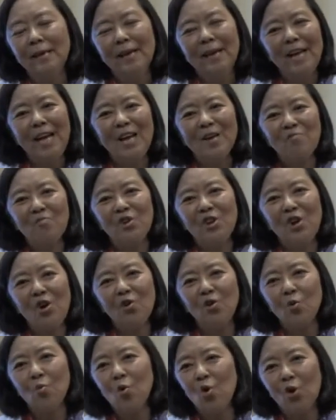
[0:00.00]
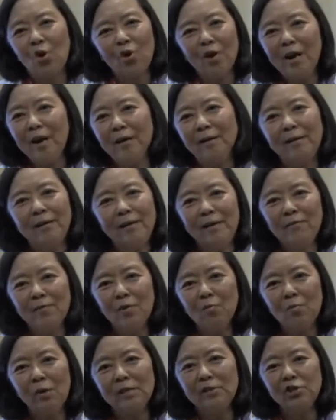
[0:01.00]
and would go to work
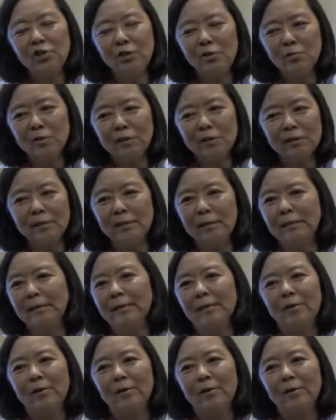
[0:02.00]
even when she was